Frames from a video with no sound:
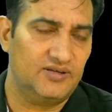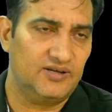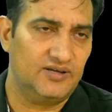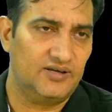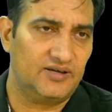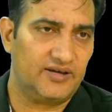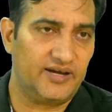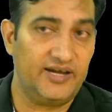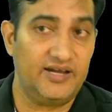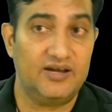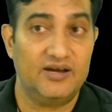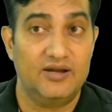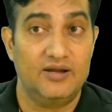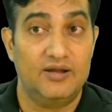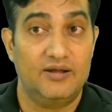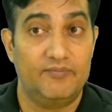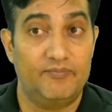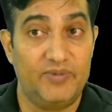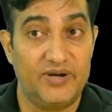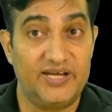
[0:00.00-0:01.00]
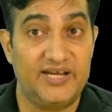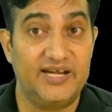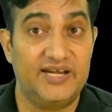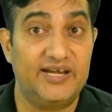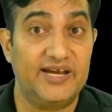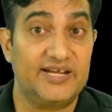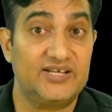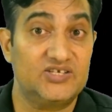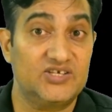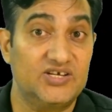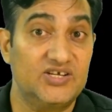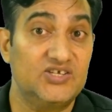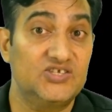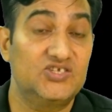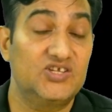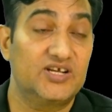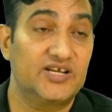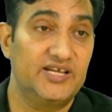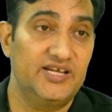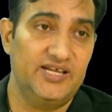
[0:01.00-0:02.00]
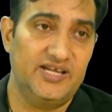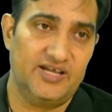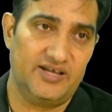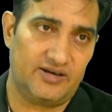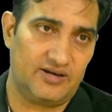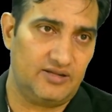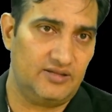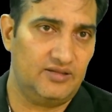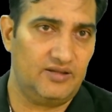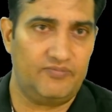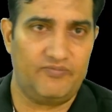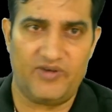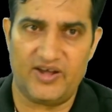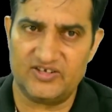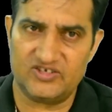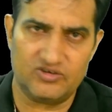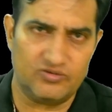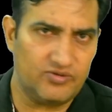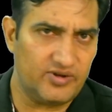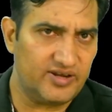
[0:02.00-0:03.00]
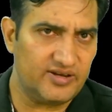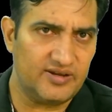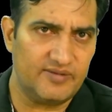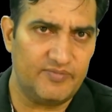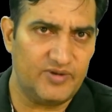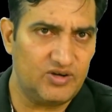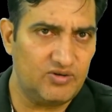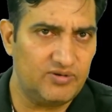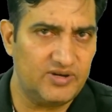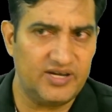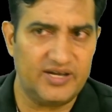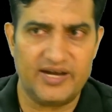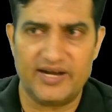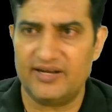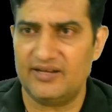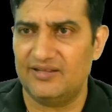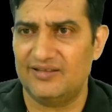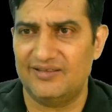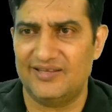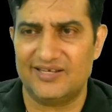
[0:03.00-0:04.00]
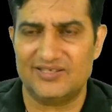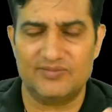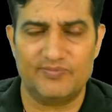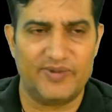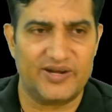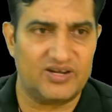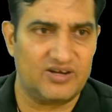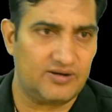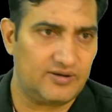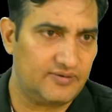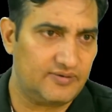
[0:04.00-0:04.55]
right? But detection is the key here. The faster we are able to detect, that's better.